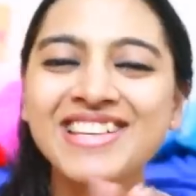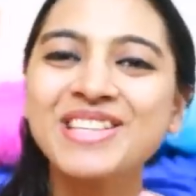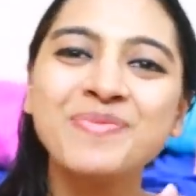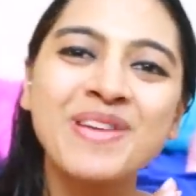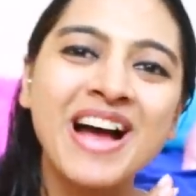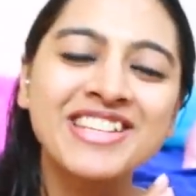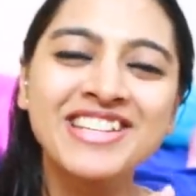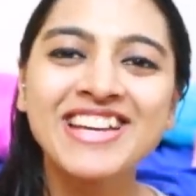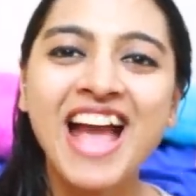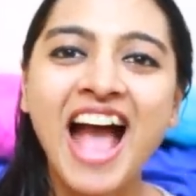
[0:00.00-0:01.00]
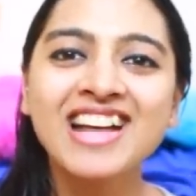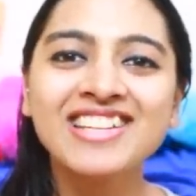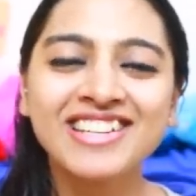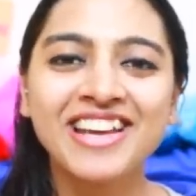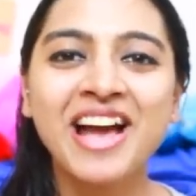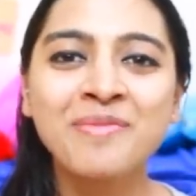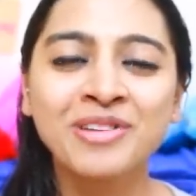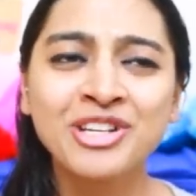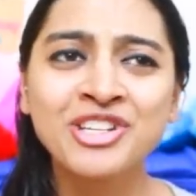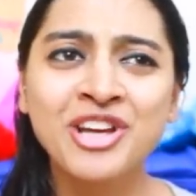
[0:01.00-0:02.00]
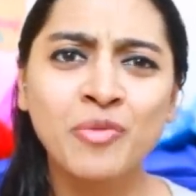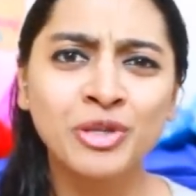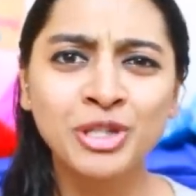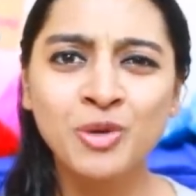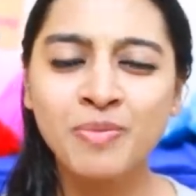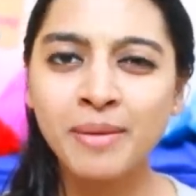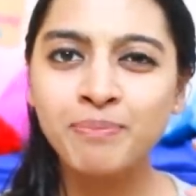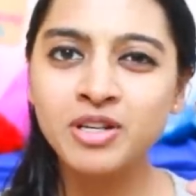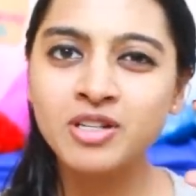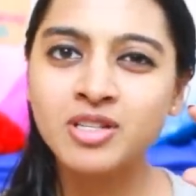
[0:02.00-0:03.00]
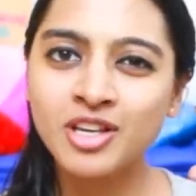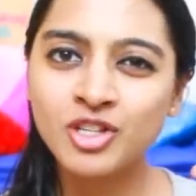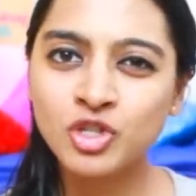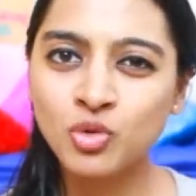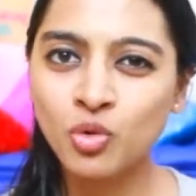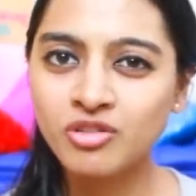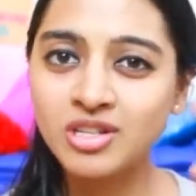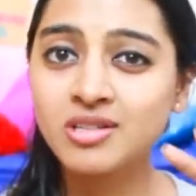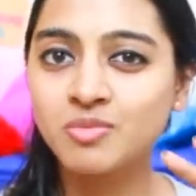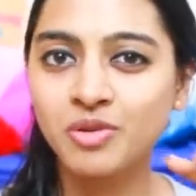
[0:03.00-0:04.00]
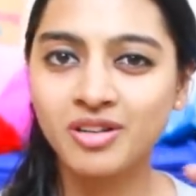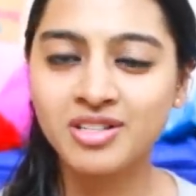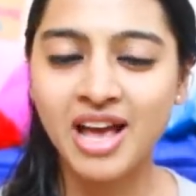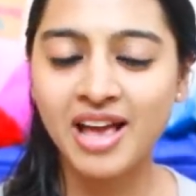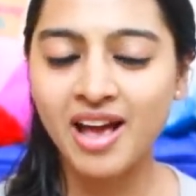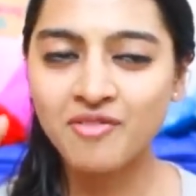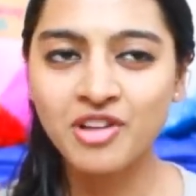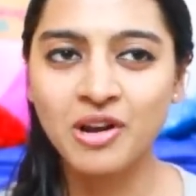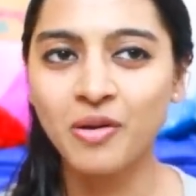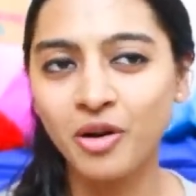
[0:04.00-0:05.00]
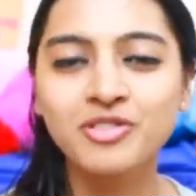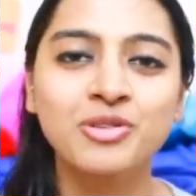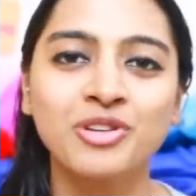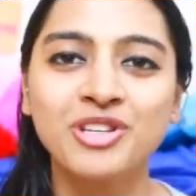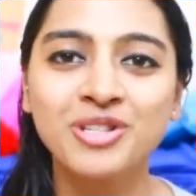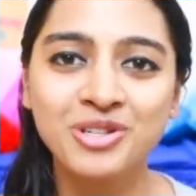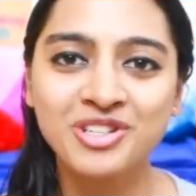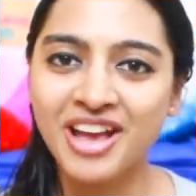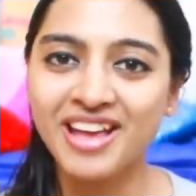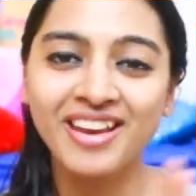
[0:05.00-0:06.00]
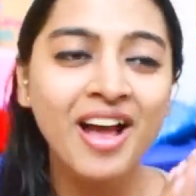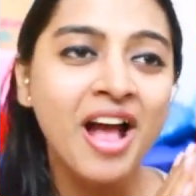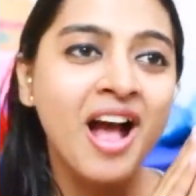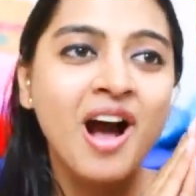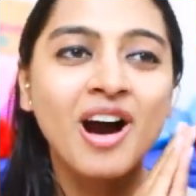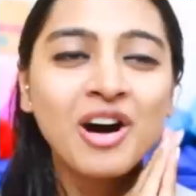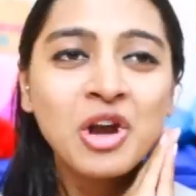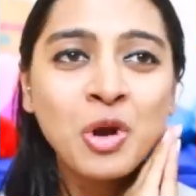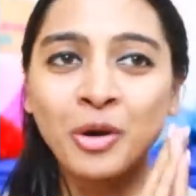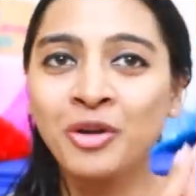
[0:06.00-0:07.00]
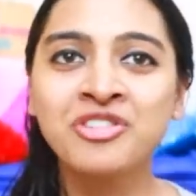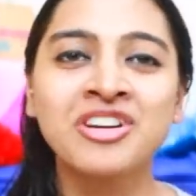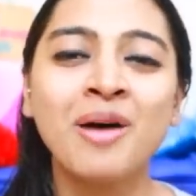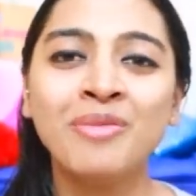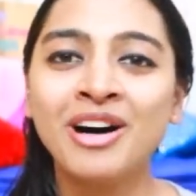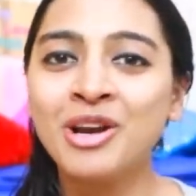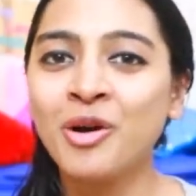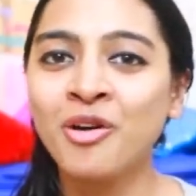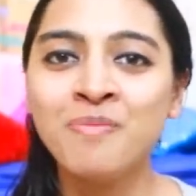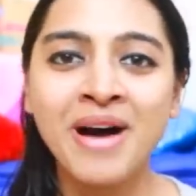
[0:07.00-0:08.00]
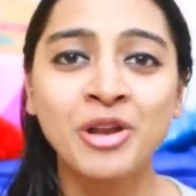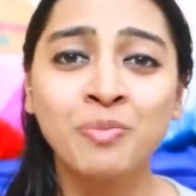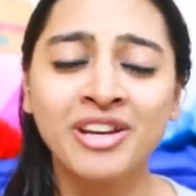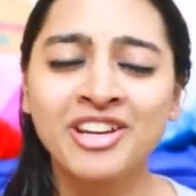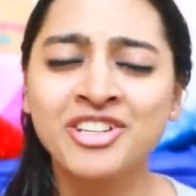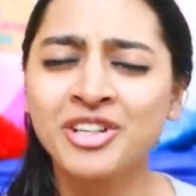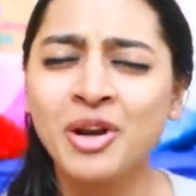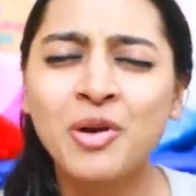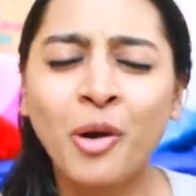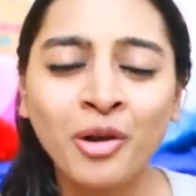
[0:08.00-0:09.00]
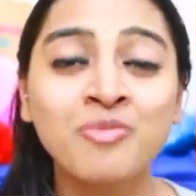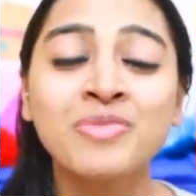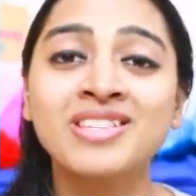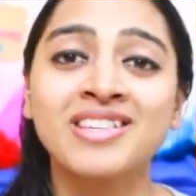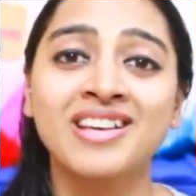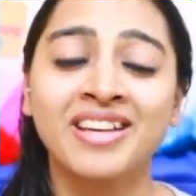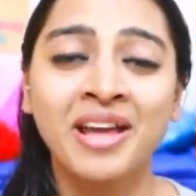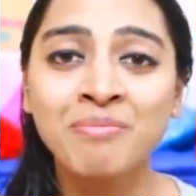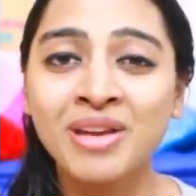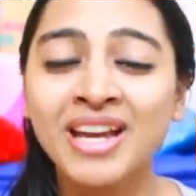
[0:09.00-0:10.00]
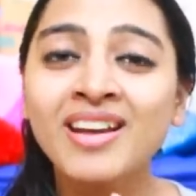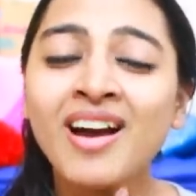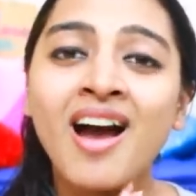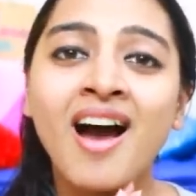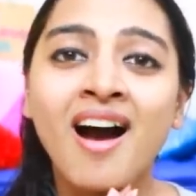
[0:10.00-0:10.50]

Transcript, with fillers: it's Prachi, and today I'm going to share with you my piercing stories because I have a lot of stories to share, a lot of drama, a lot of manipulation, a lot of mistakes that I've made.